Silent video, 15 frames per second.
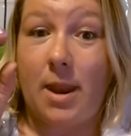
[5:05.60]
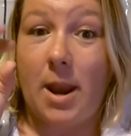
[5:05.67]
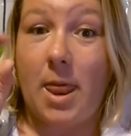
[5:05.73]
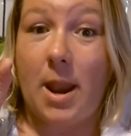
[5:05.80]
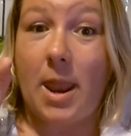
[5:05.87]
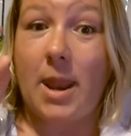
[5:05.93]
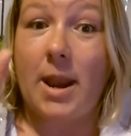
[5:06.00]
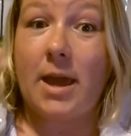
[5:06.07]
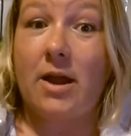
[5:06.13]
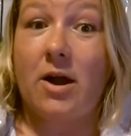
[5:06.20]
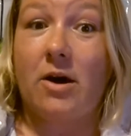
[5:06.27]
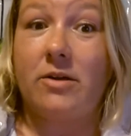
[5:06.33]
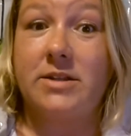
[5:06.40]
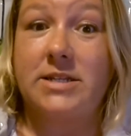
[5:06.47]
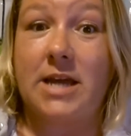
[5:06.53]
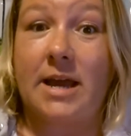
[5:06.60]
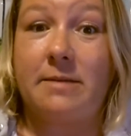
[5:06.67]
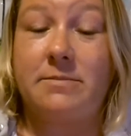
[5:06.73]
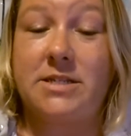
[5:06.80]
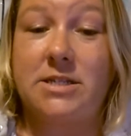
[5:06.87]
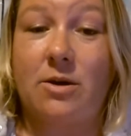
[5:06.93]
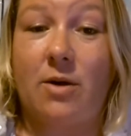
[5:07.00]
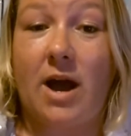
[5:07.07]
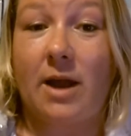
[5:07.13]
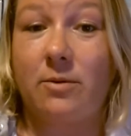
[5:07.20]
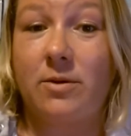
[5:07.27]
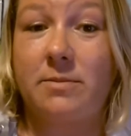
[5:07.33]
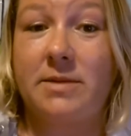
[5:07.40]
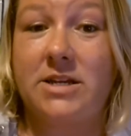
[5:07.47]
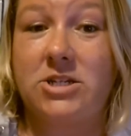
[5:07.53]
blah, blah, blah, all the time, so I
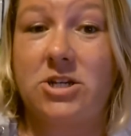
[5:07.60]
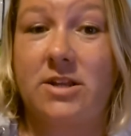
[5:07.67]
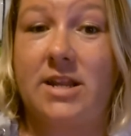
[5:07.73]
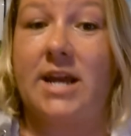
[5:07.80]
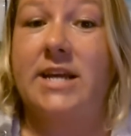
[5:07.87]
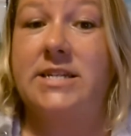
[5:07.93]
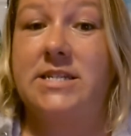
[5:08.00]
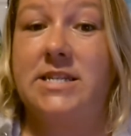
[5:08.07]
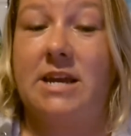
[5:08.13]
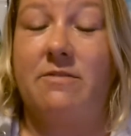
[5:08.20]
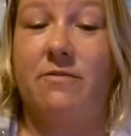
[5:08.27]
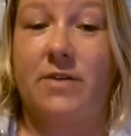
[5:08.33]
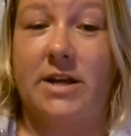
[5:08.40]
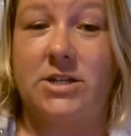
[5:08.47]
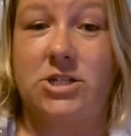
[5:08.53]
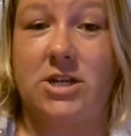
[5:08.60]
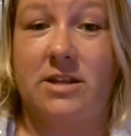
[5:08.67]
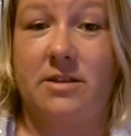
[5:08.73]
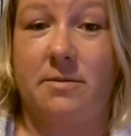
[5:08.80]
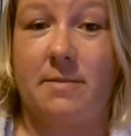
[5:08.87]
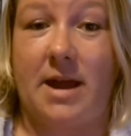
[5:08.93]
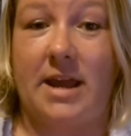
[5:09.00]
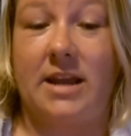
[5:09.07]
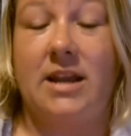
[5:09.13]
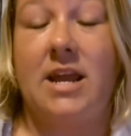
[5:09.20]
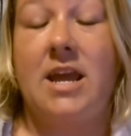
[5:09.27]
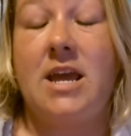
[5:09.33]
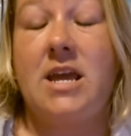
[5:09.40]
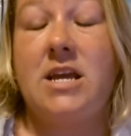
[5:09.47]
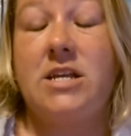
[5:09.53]
want to make sure that I stay fresh in their mind.
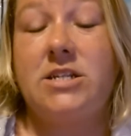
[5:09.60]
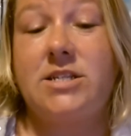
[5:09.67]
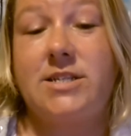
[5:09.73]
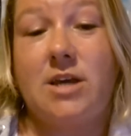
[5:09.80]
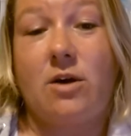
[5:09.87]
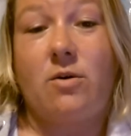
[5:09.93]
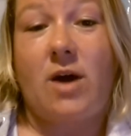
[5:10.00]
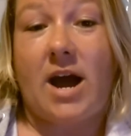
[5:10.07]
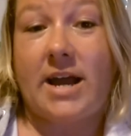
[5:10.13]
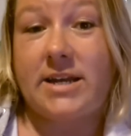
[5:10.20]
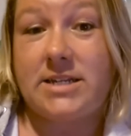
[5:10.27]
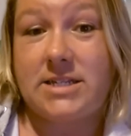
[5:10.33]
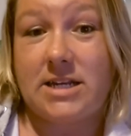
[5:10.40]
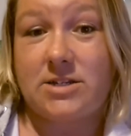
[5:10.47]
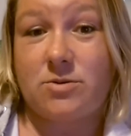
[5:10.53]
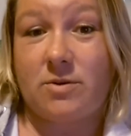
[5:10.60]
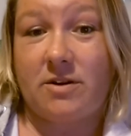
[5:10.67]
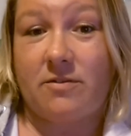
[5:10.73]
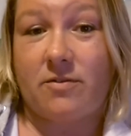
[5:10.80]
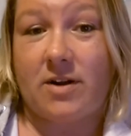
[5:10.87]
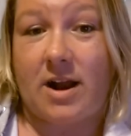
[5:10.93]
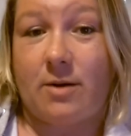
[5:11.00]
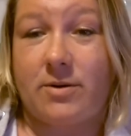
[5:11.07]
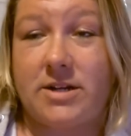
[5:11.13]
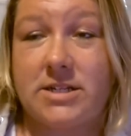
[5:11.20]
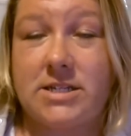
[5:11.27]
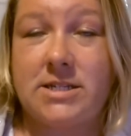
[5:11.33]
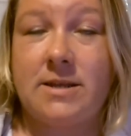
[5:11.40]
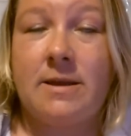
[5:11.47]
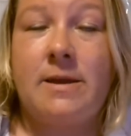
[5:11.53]
So I say 24
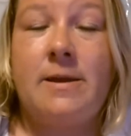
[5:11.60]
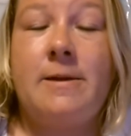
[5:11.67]
hours.